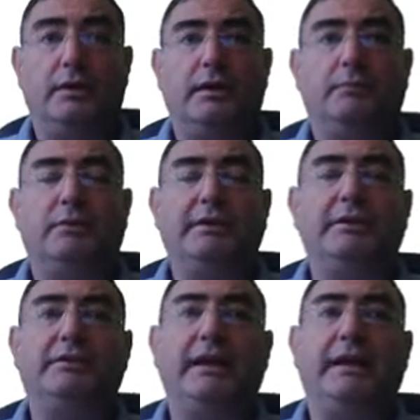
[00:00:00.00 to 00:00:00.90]
But you
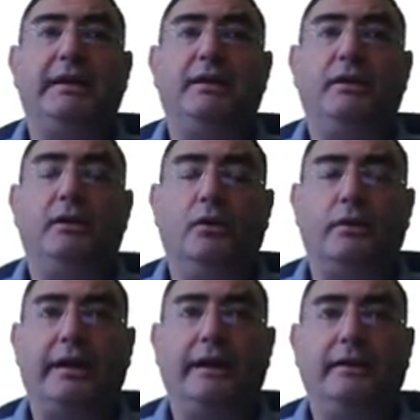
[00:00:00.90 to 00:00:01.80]
say,
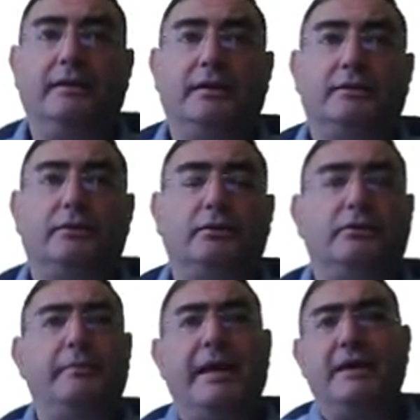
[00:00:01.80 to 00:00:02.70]
okay, so to
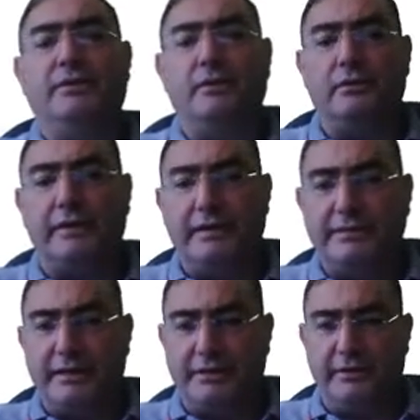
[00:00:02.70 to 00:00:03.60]
manage an
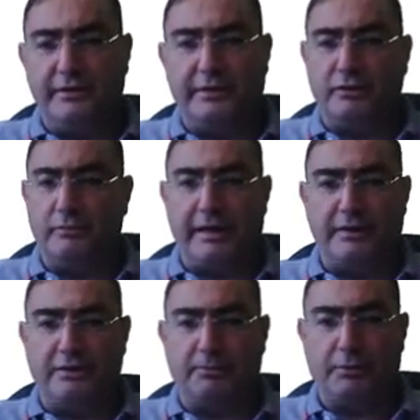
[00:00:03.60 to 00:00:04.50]
organization you need to manage
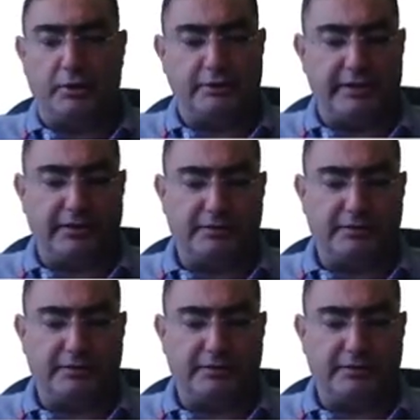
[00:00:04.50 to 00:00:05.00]
the projects,